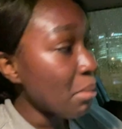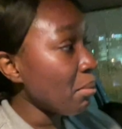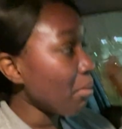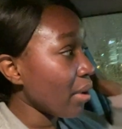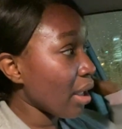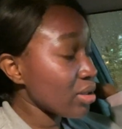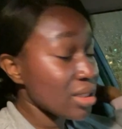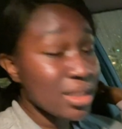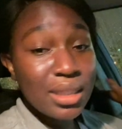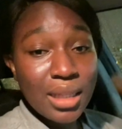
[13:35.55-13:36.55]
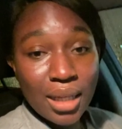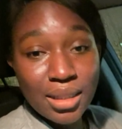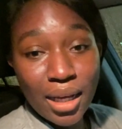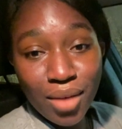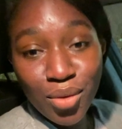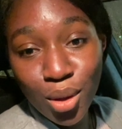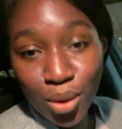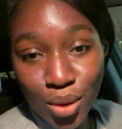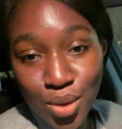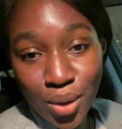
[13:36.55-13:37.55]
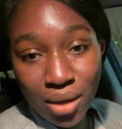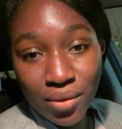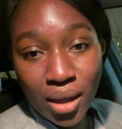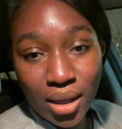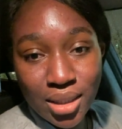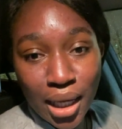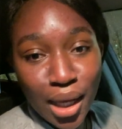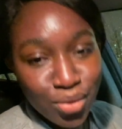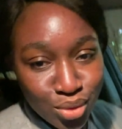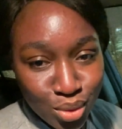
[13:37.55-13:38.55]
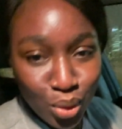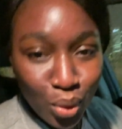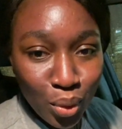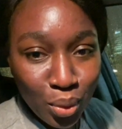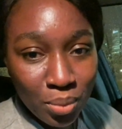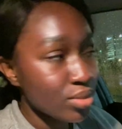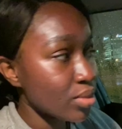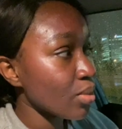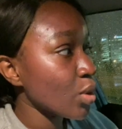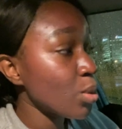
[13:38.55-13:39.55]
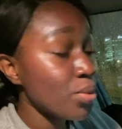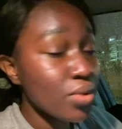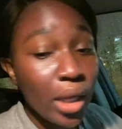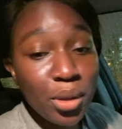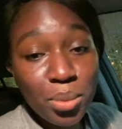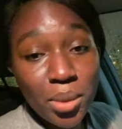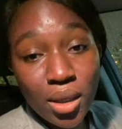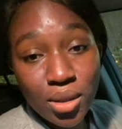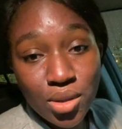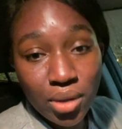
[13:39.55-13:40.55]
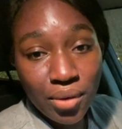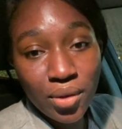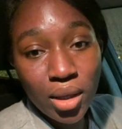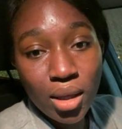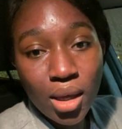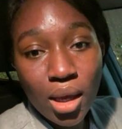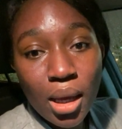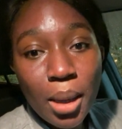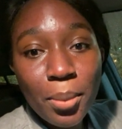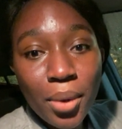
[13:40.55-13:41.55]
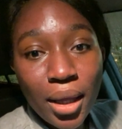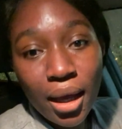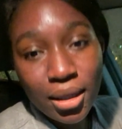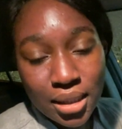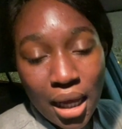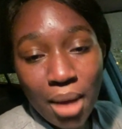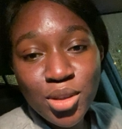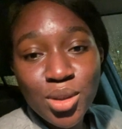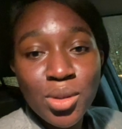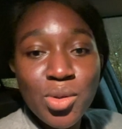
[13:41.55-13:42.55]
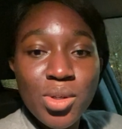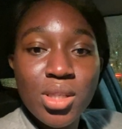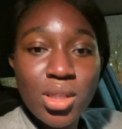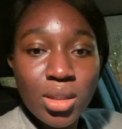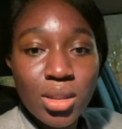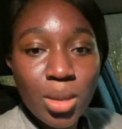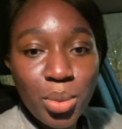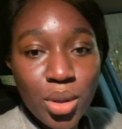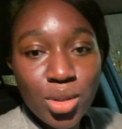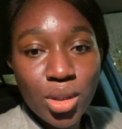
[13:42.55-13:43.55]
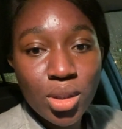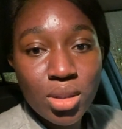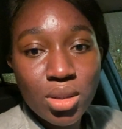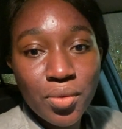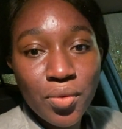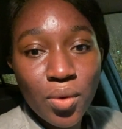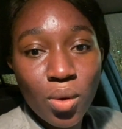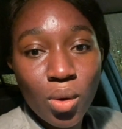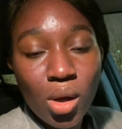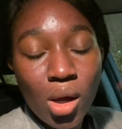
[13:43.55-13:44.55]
Well, yeah, other than that, I have a long drive, guys. I have to go home. Hopefully I don't meet any traffic. But yeah, I'm just going to insert the pictures for